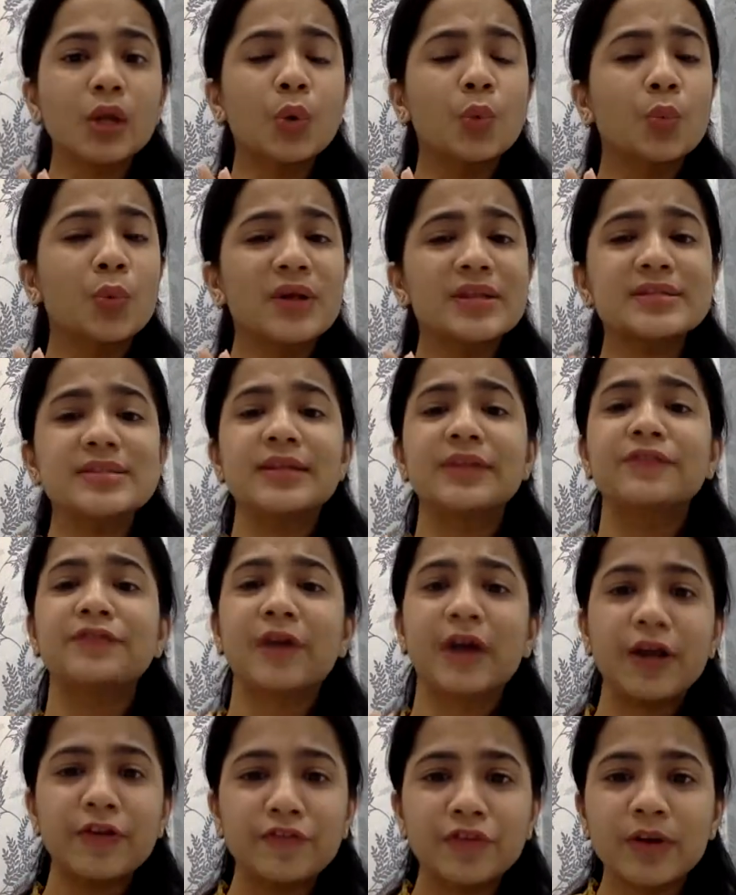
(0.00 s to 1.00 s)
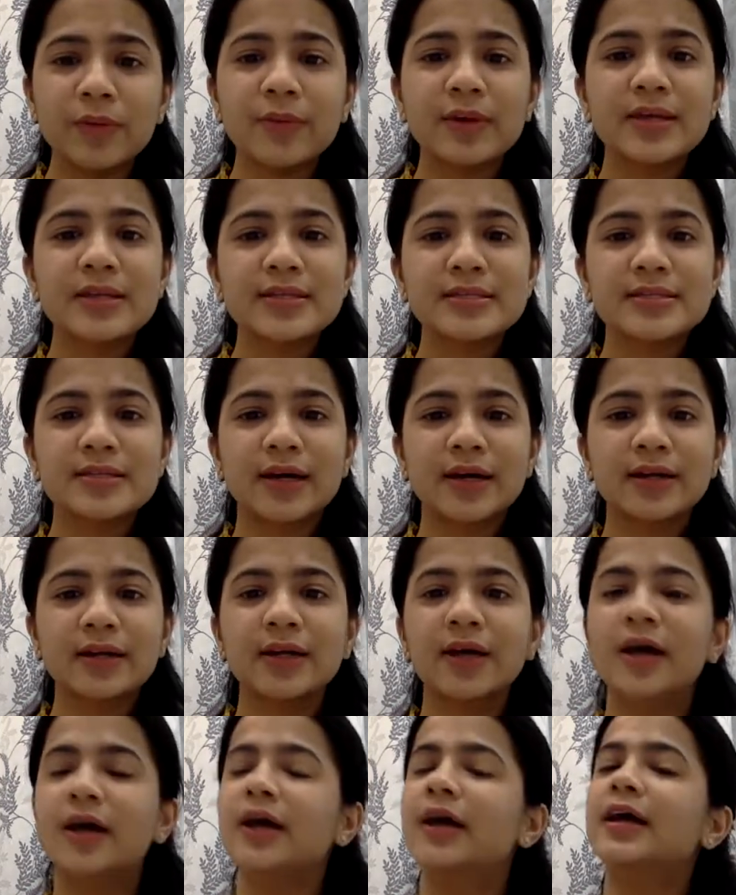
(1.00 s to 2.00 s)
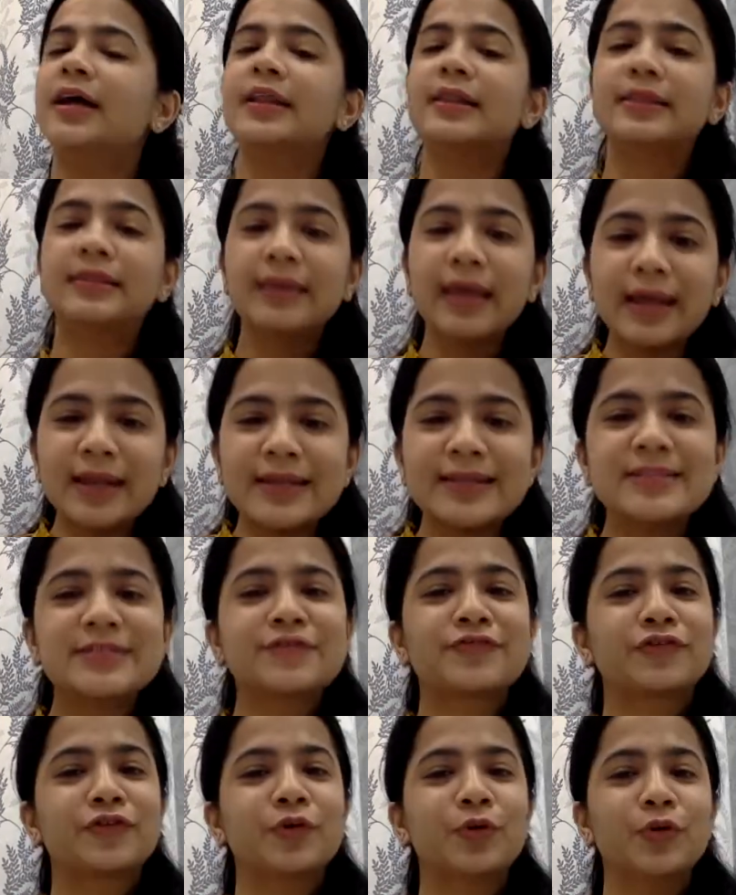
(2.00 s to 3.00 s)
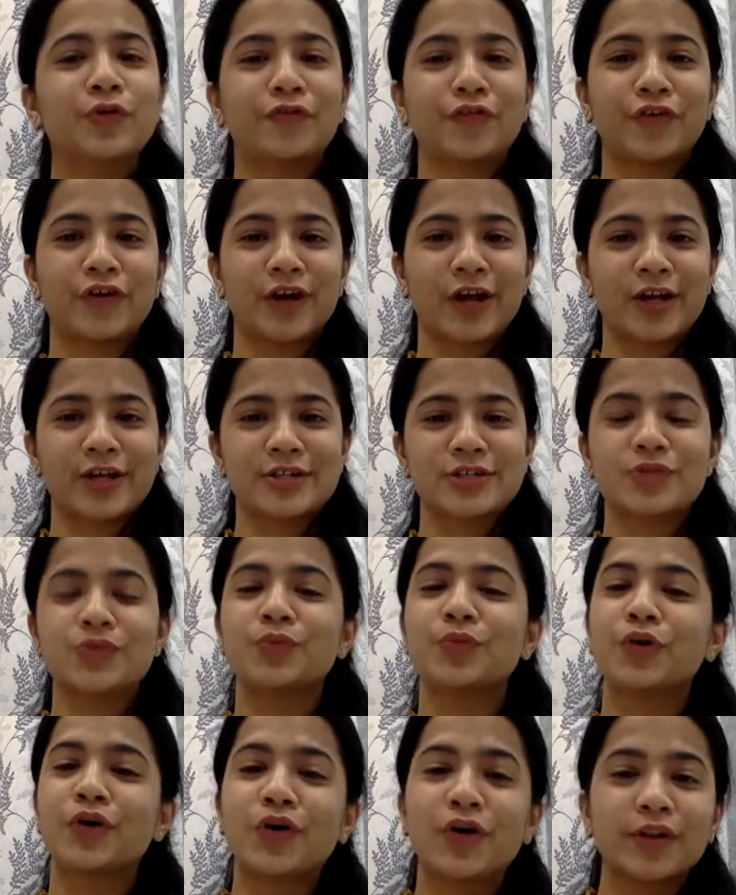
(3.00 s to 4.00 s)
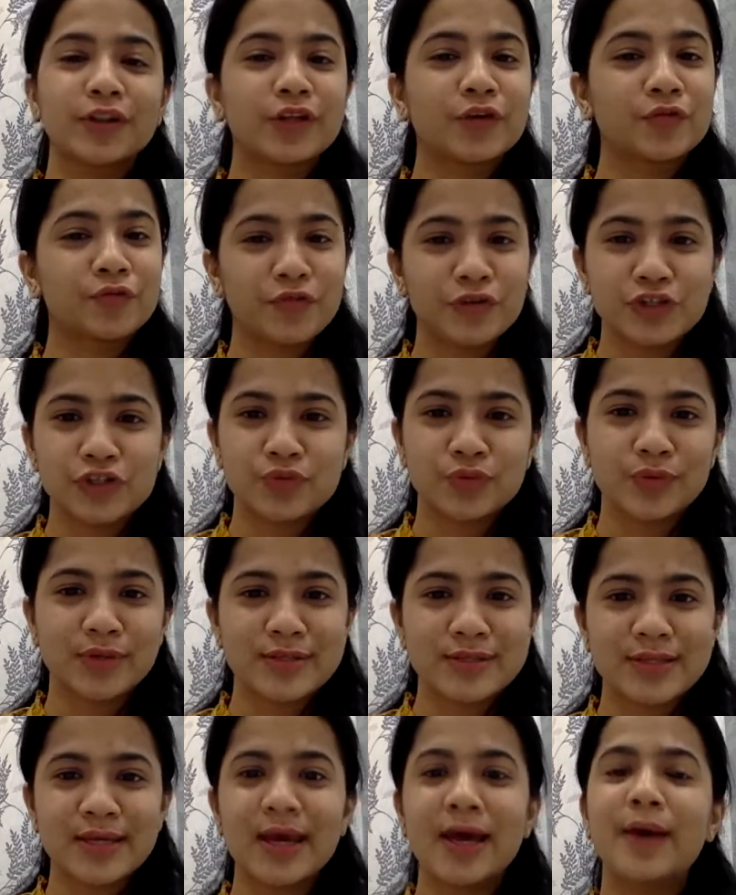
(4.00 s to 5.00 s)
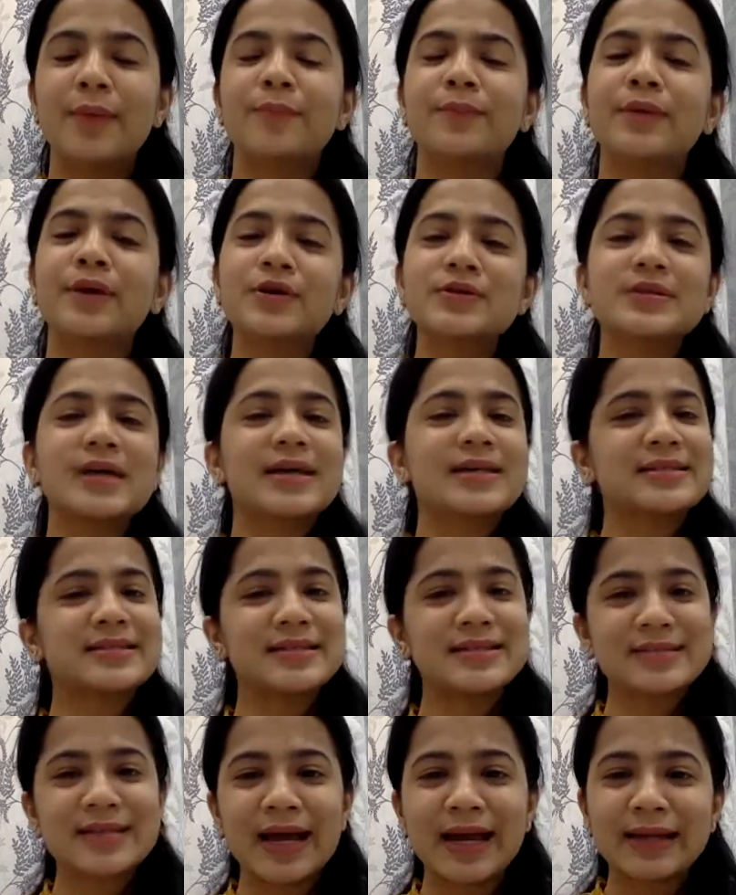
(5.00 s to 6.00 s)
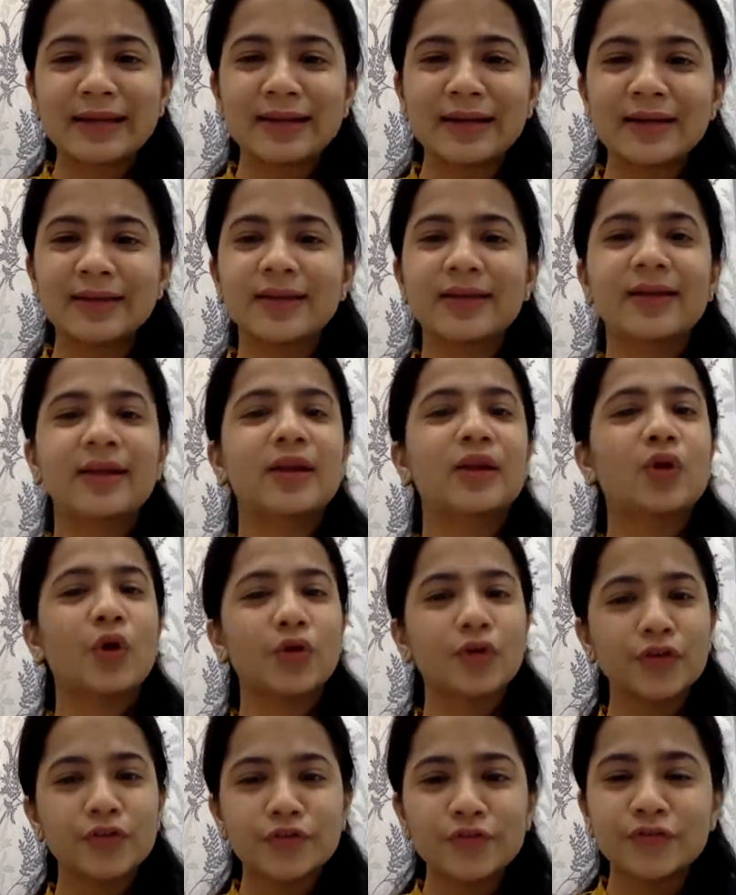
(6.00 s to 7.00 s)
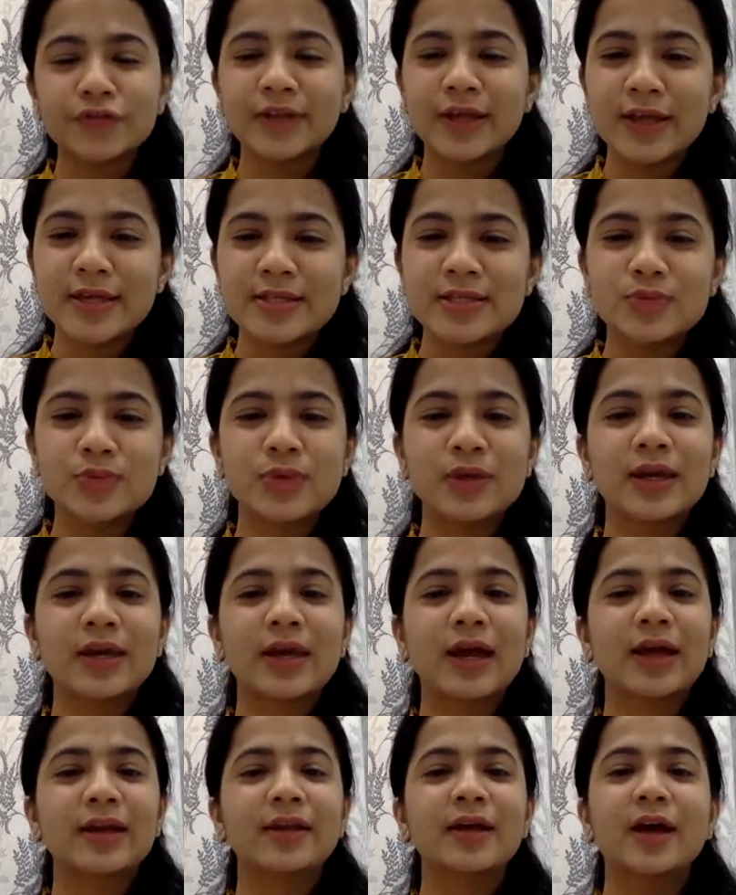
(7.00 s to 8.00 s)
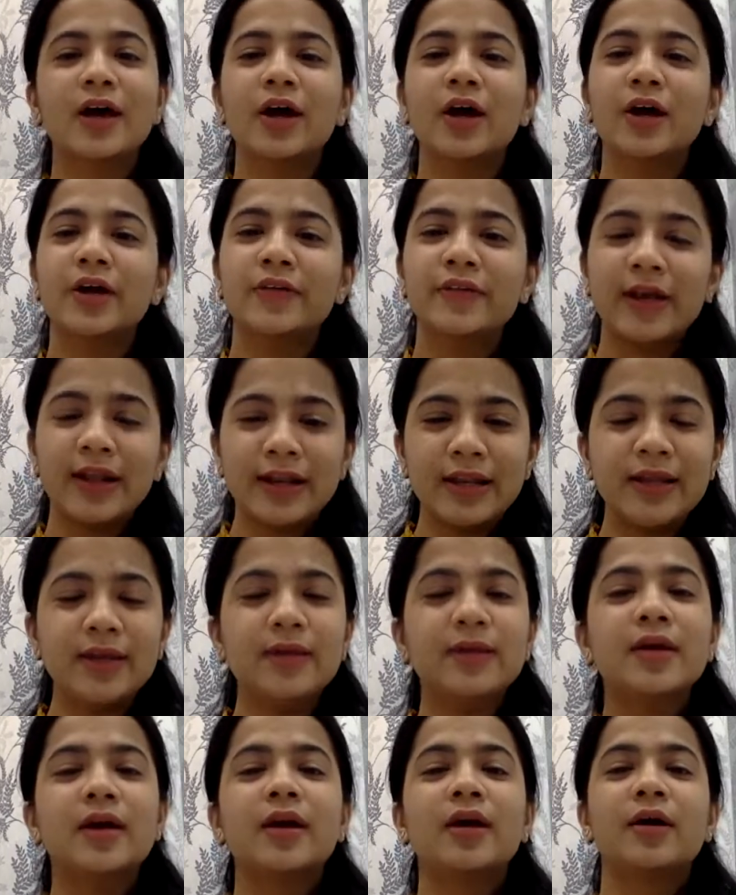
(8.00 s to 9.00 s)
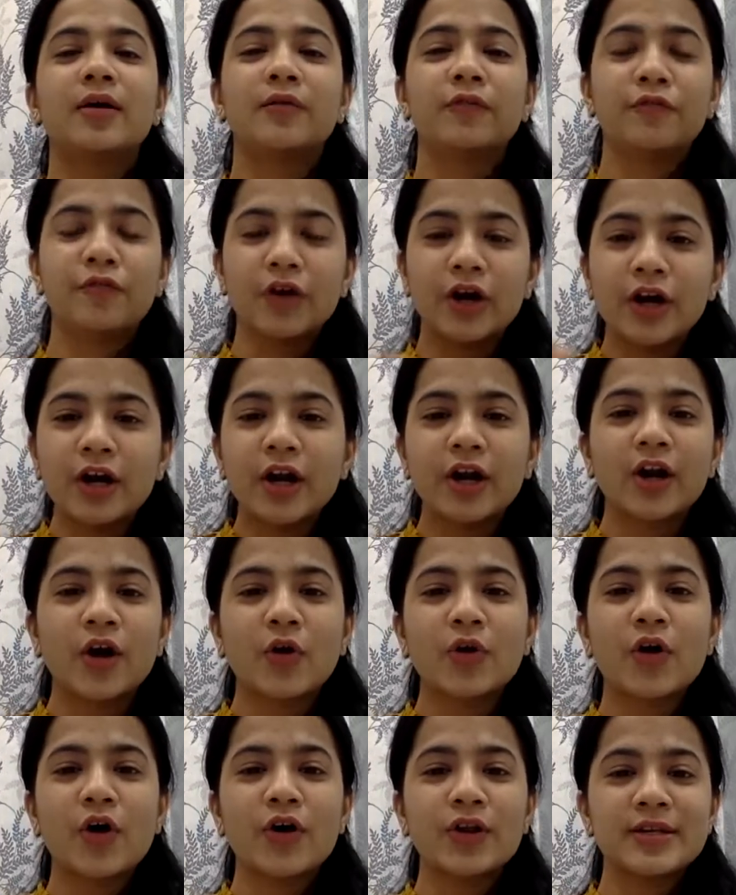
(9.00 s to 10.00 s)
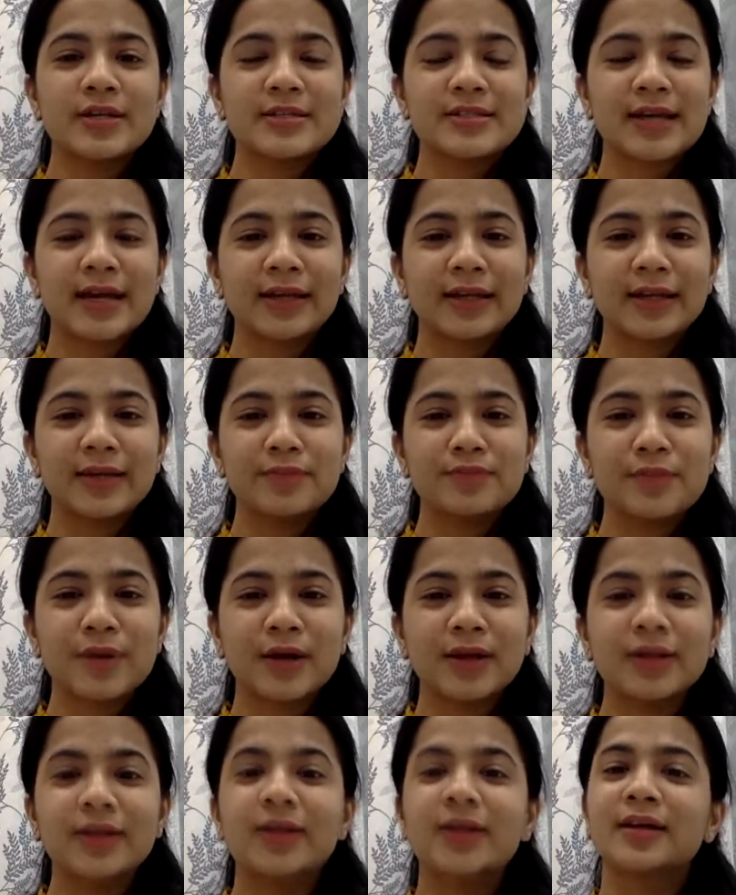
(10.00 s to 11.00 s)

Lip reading: Once that wireframing is done, then it's cool for us to work on the visuals, because as a designer there are a lot of things we can really work around on designing part.